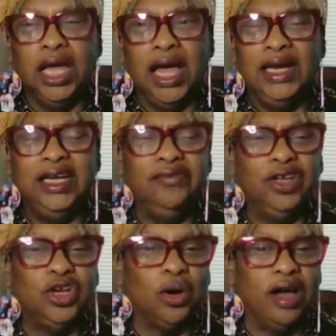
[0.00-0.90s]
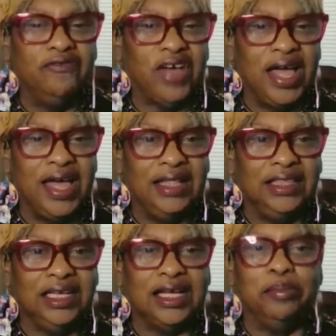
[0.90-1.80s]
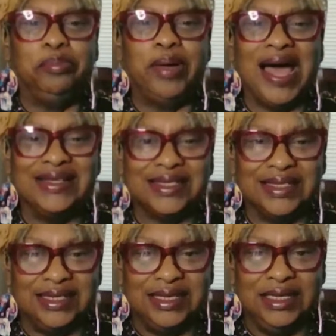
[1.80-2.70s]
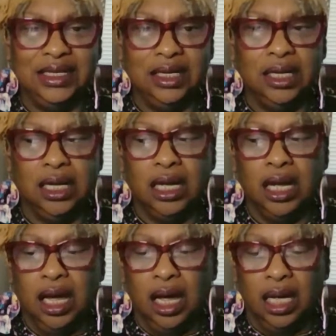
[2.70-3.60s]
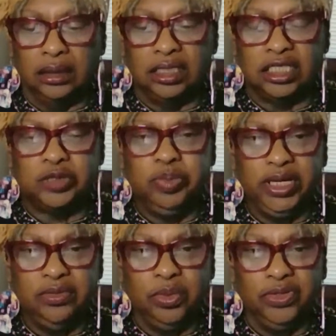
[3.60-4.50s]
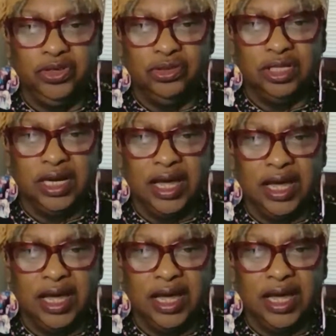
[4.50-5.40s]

I didn't even know if I had the capacity to speak with you today.